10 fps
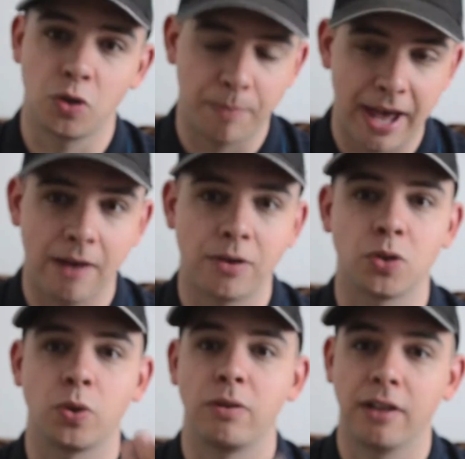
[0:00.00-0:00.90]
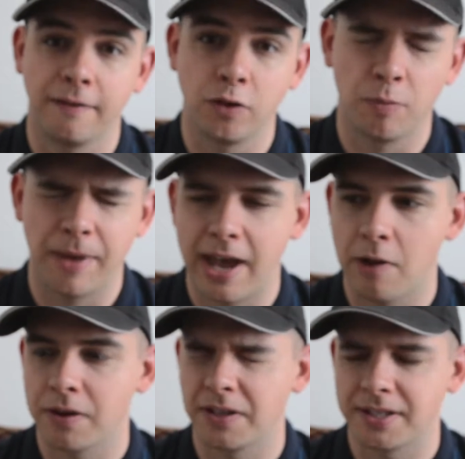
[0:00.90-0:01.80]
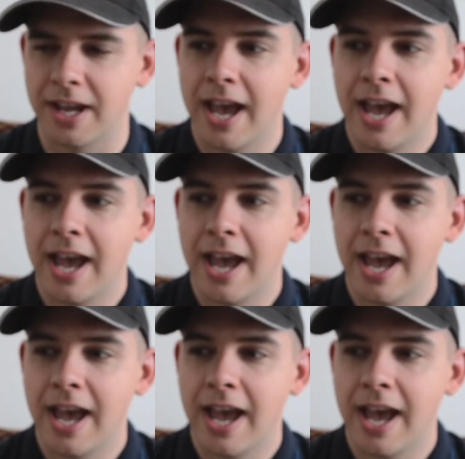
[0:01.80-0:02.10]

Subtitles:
your parents or you love your parents.